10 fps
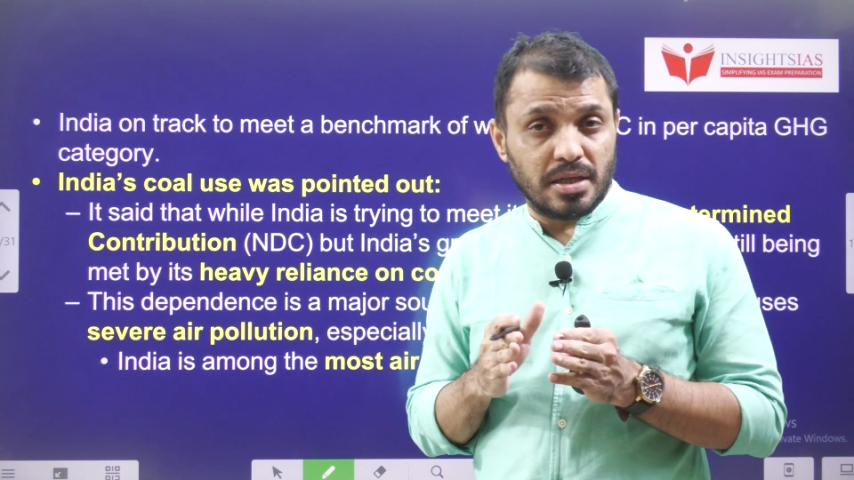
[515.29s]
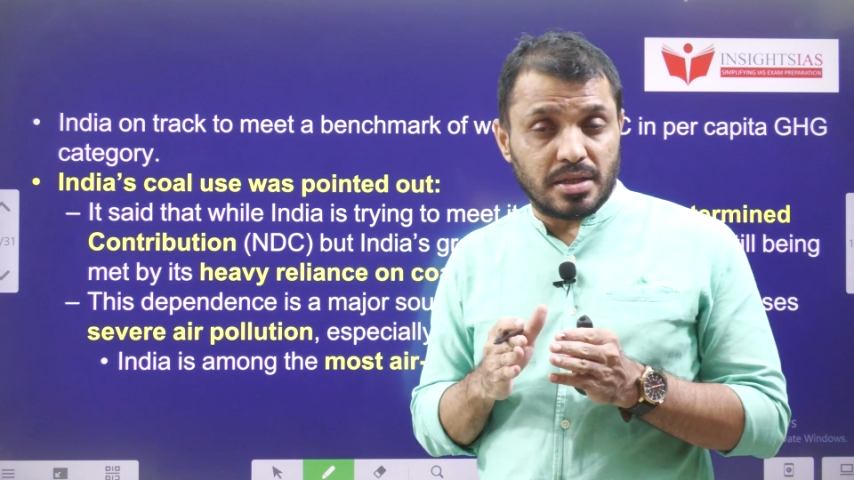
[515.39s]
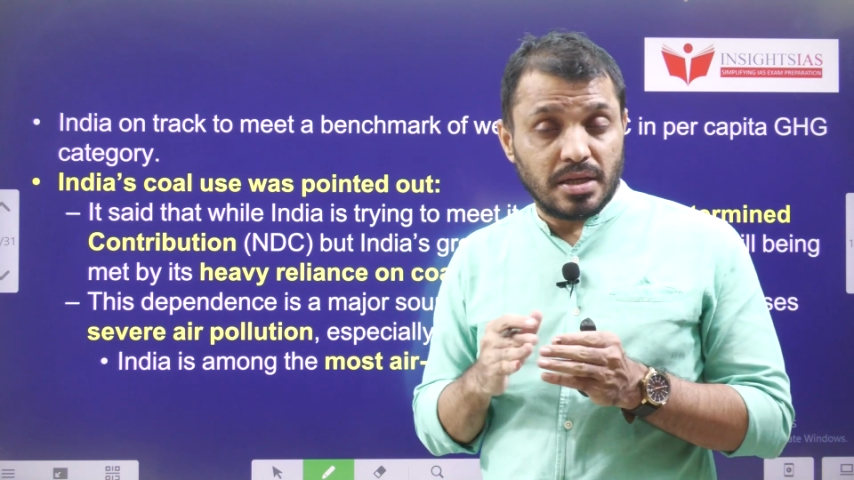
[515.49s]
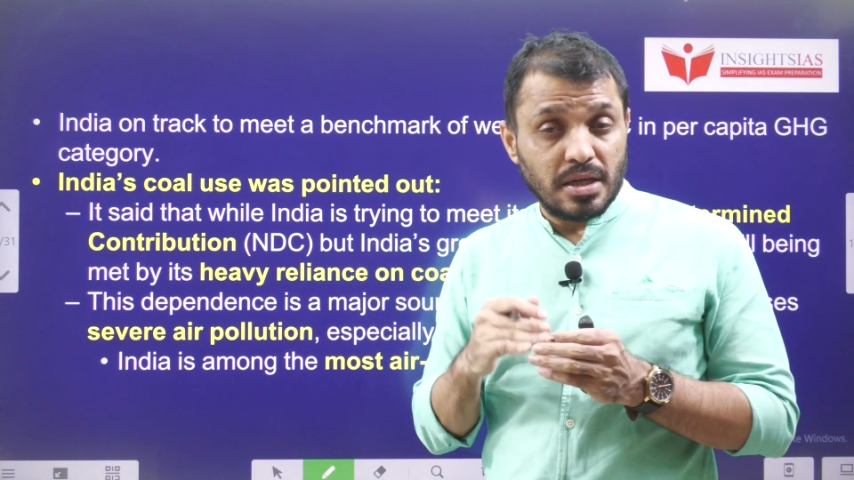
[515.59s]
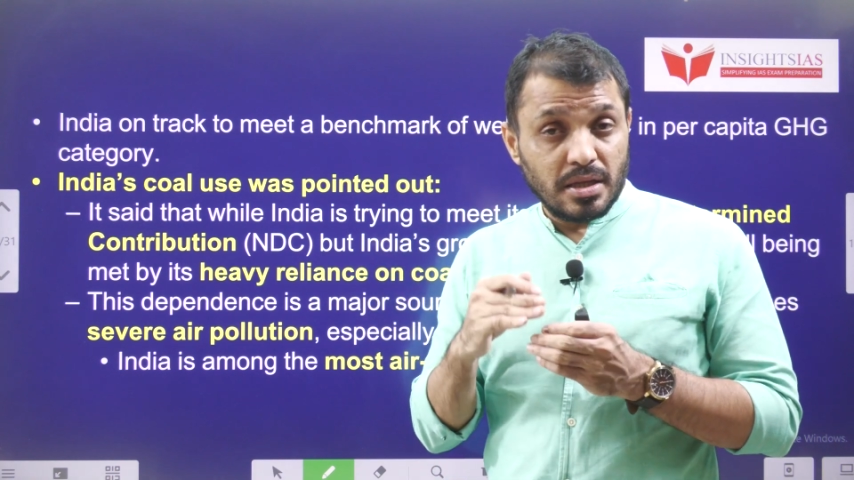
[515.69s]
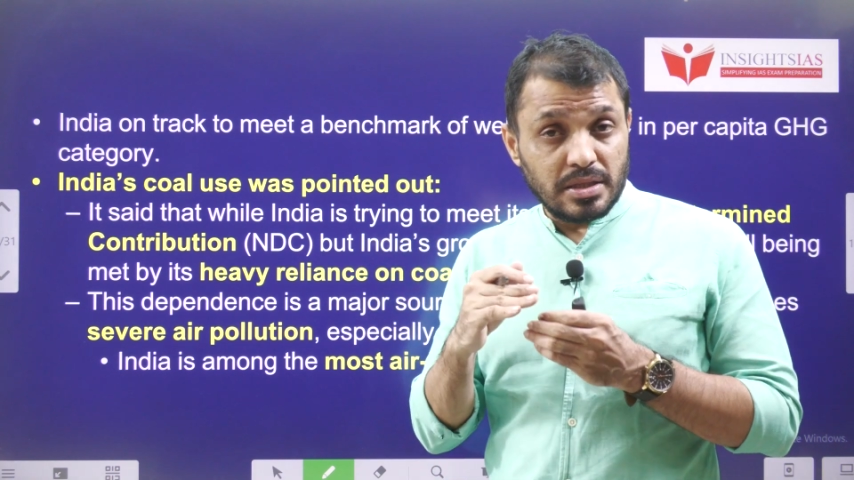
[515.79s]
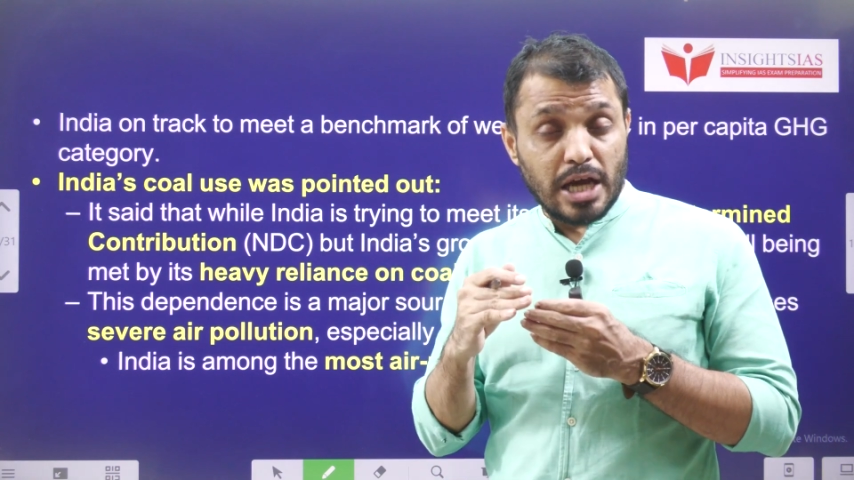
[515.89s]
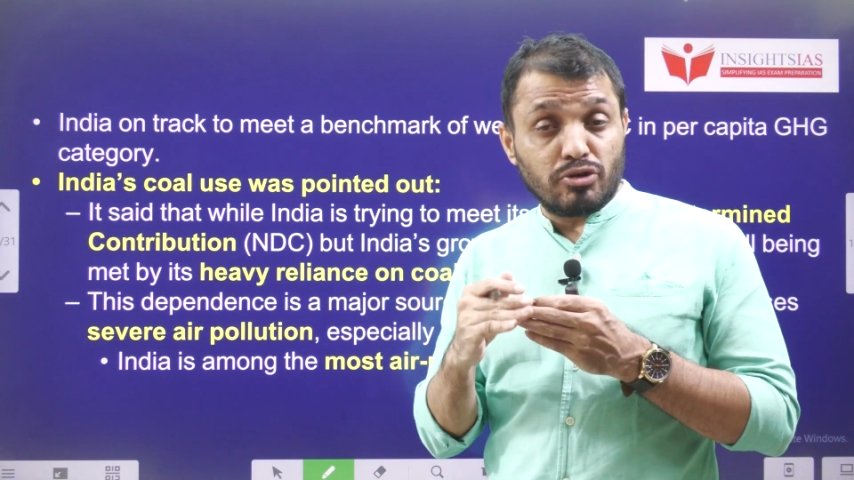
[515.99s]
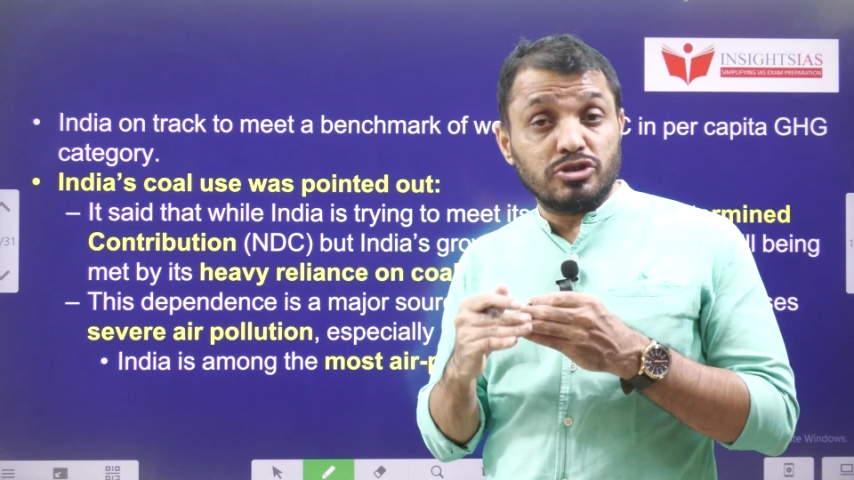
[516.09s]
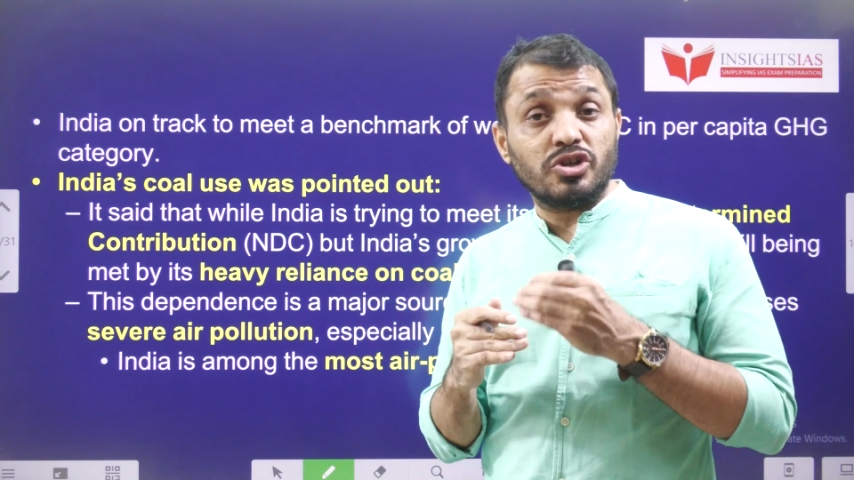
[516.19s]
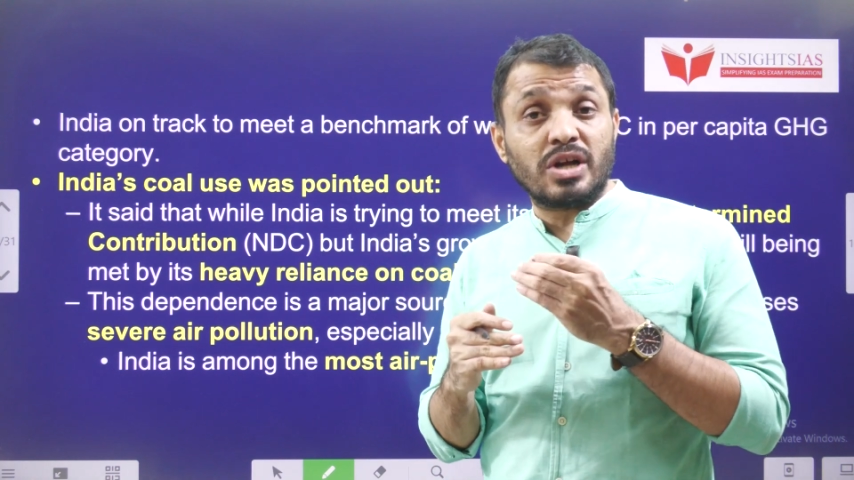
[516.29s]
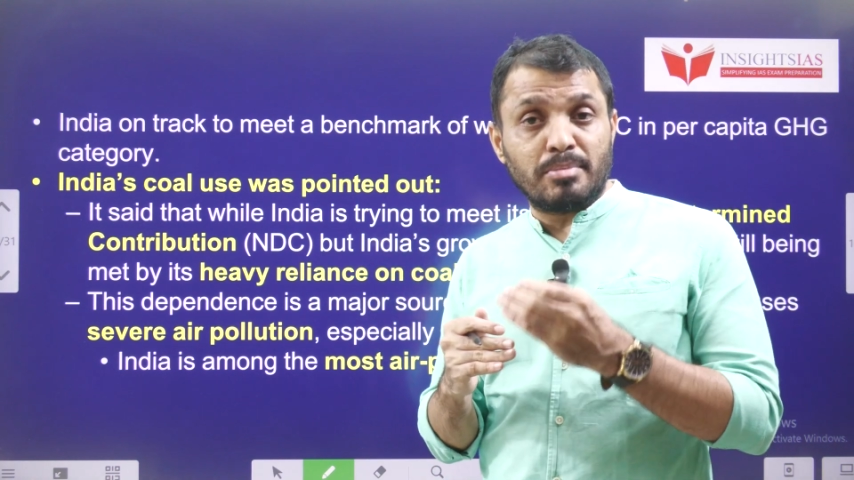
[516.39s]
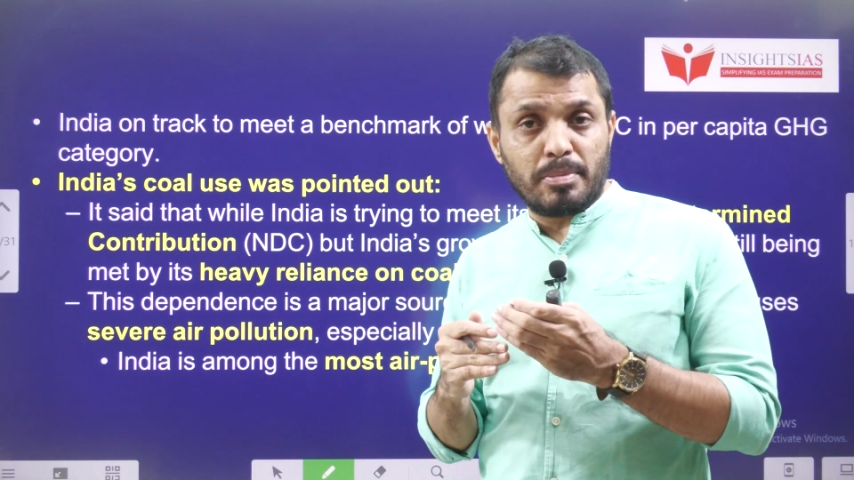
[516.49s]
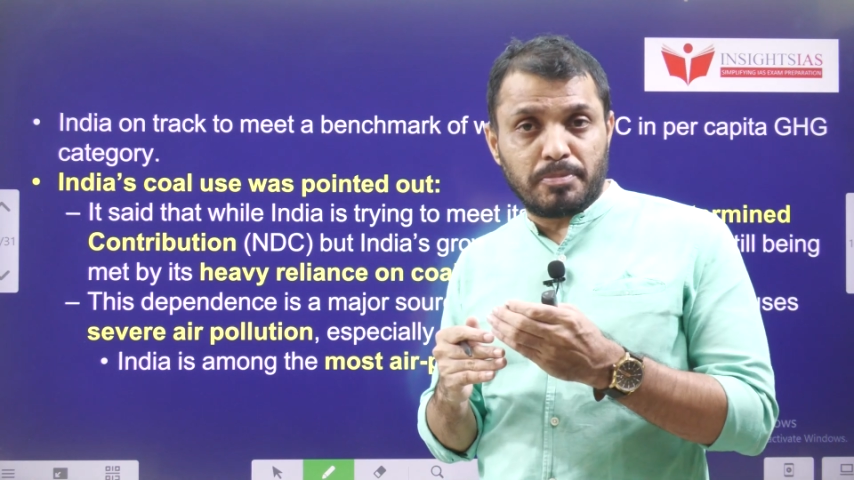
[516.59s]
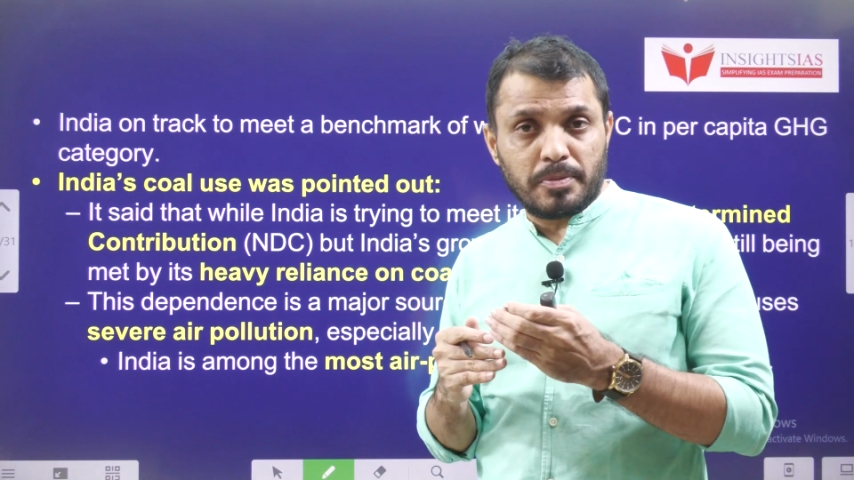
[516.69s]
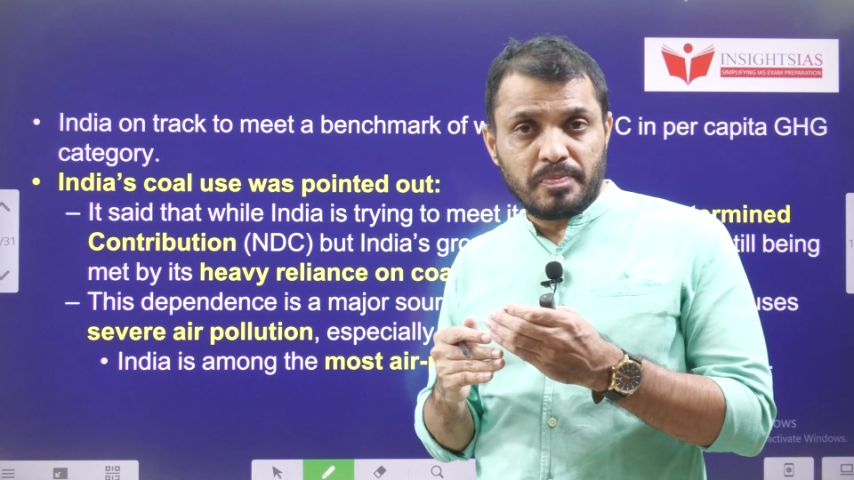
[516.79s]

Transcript: that they are going to come up